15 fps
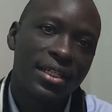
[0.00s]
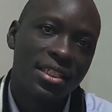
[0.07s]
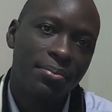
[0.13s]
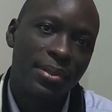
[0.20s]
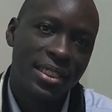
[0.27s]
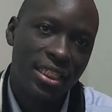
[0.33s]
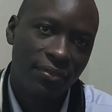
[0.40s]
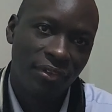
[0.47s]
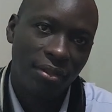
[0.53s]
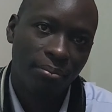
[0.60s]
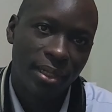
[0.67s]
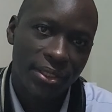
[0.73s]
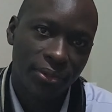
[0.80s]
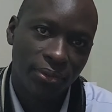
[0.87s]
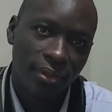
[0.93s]
specific
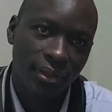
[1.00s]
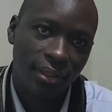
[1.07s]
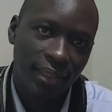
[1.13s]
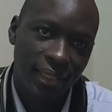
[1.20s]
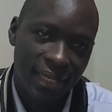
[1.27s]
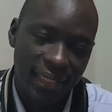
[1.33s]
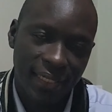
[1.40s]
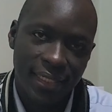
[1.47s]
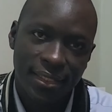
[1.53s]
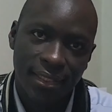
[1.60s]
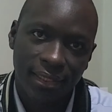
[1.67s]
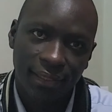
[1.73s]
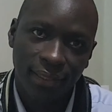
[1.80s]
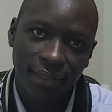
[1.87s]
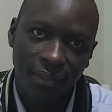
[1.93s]
person and
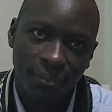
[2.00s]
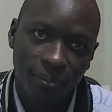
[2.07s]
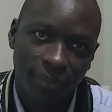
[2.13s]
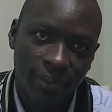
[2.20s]
addressing them.